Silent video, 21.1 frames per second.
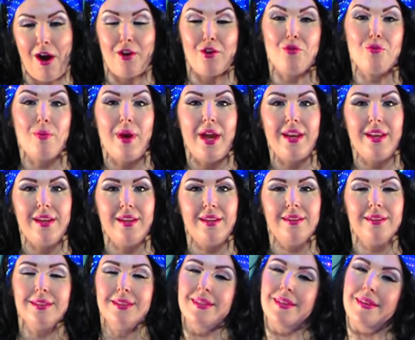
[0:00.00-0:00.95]
Are you ready?
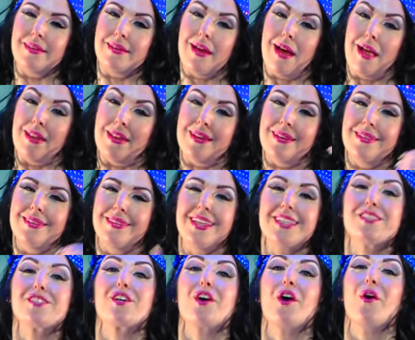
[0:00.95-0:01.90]
Yalla,
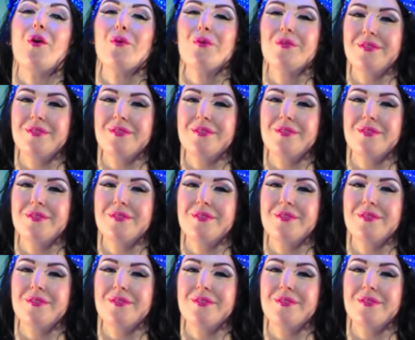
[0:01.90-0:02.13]
let's go.